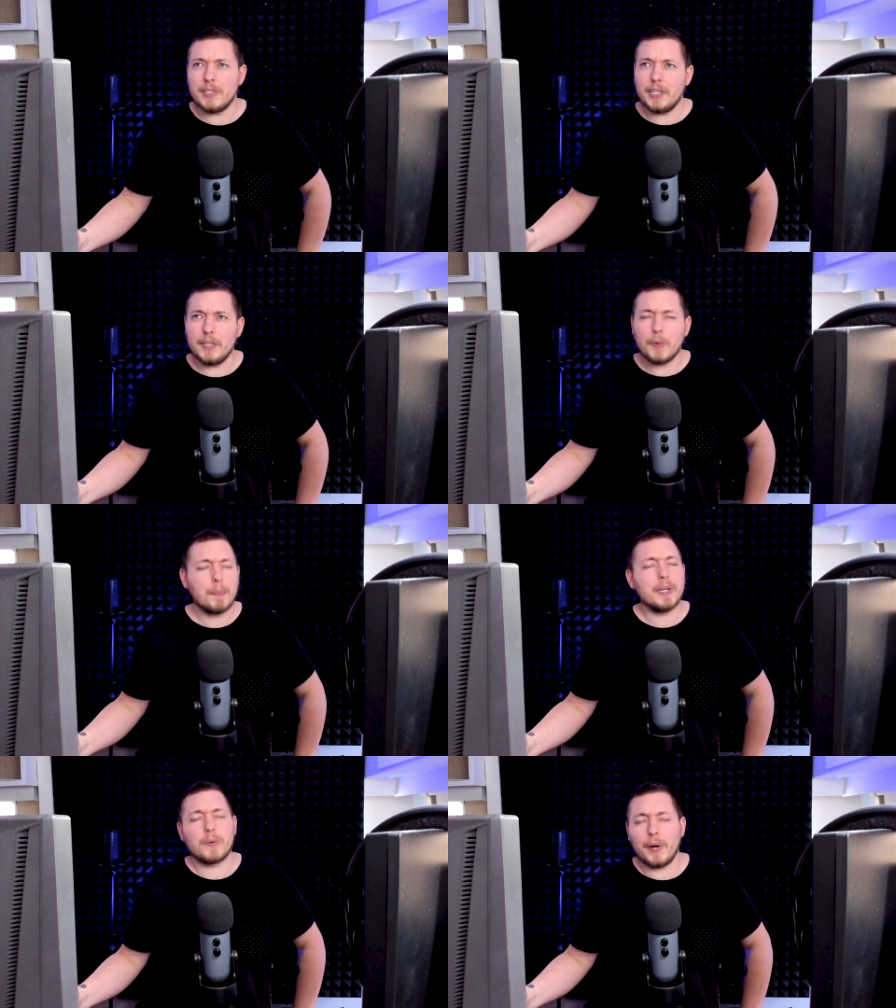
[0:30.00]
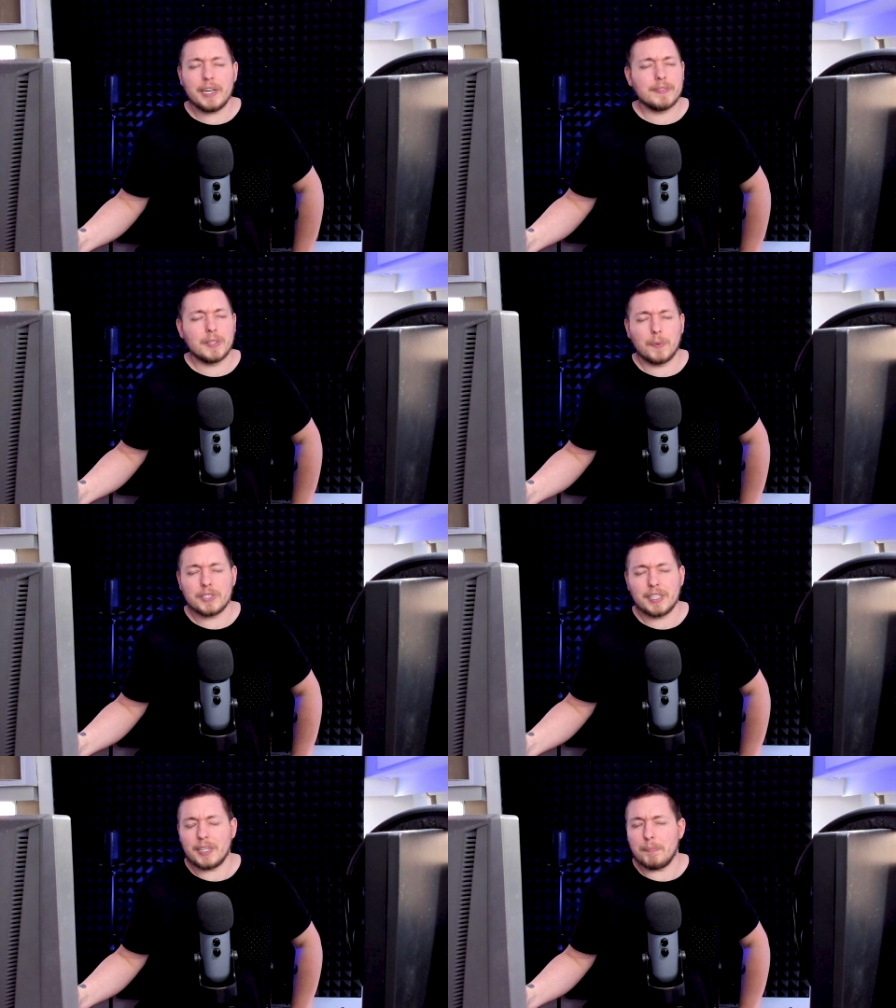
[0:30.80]
it would be great if there
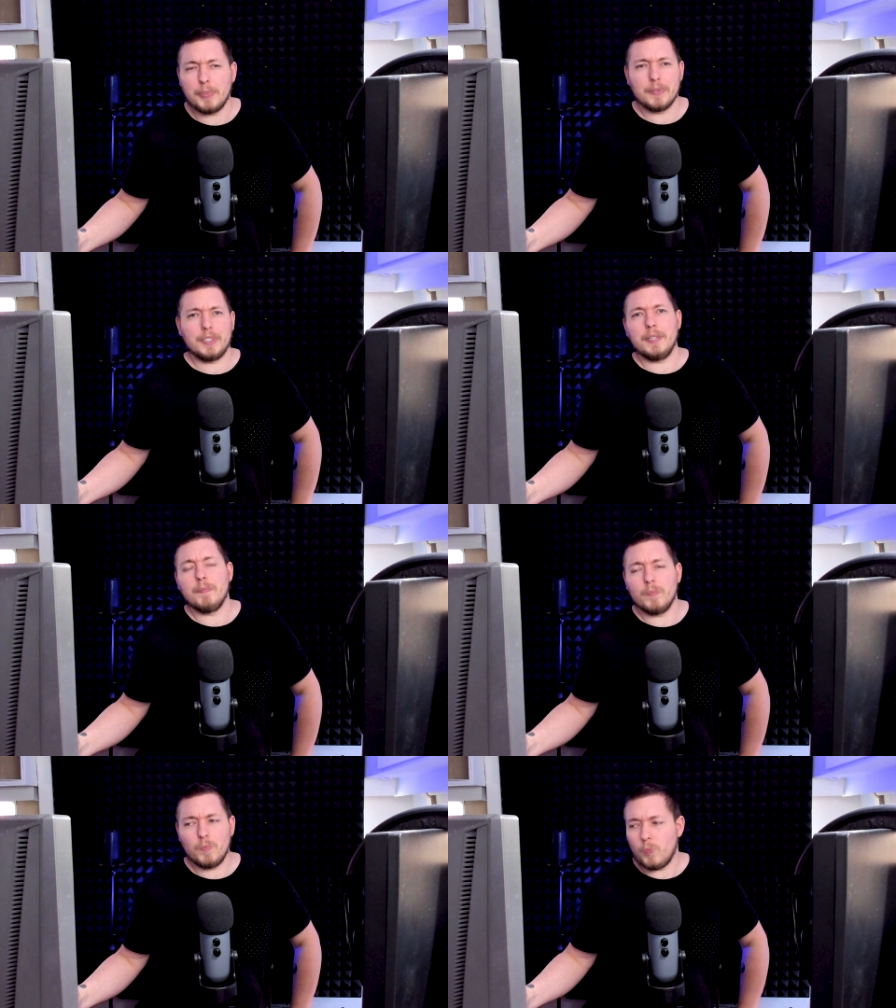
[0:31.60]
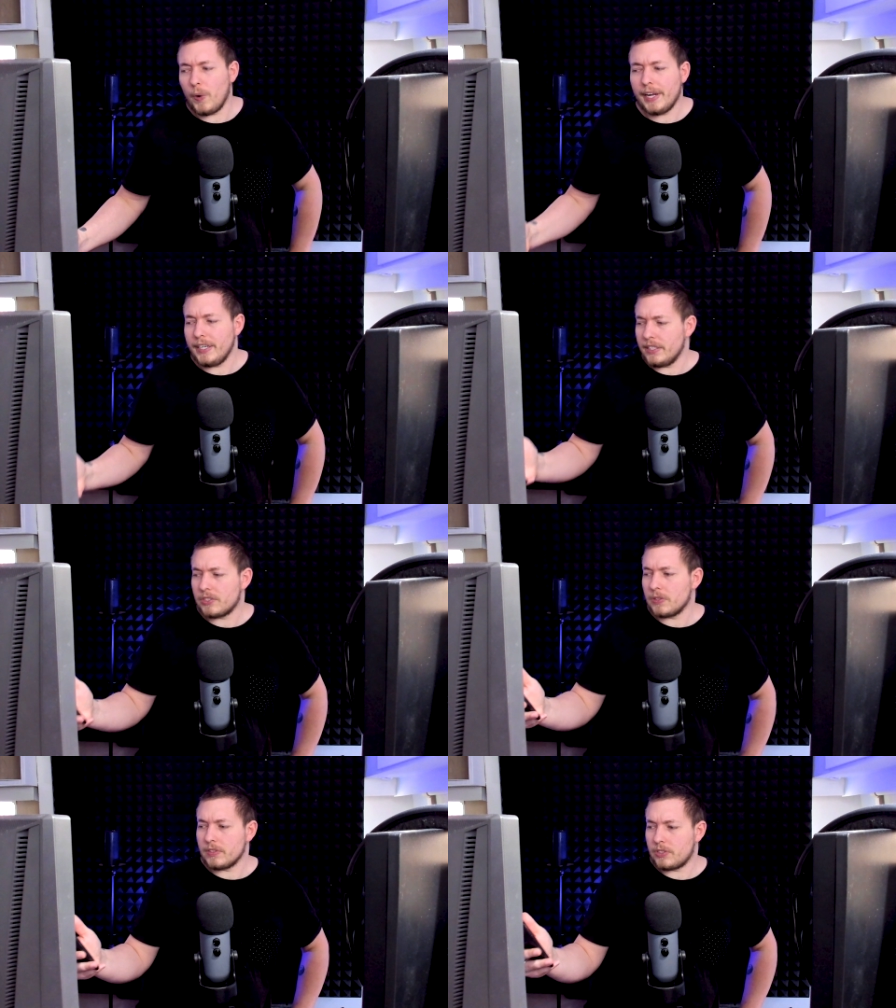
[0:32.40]
was like a built-in way
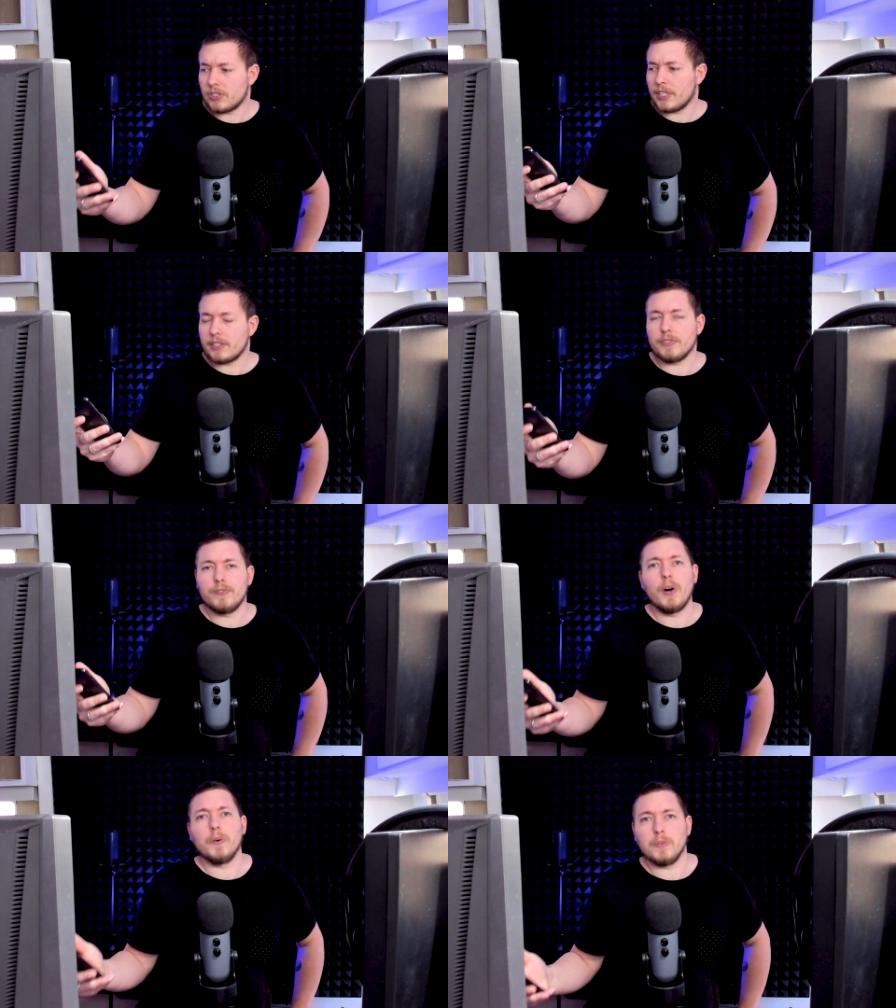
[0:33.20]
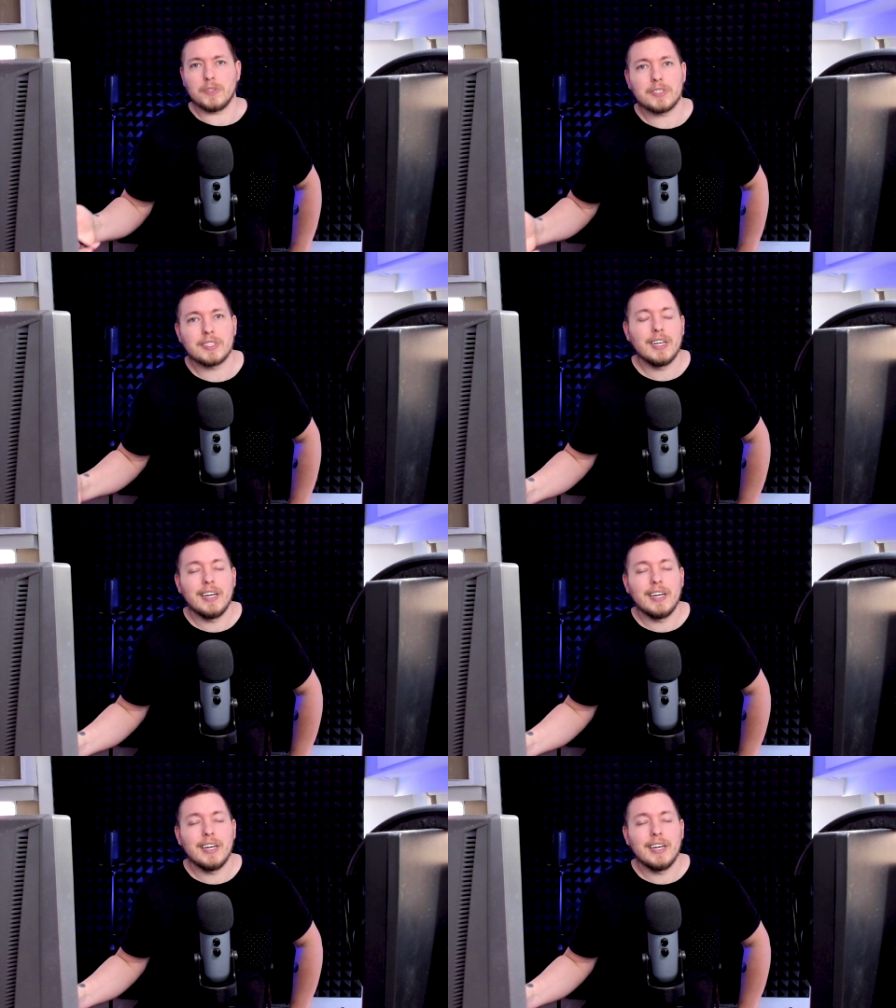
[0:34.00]
into just like the phones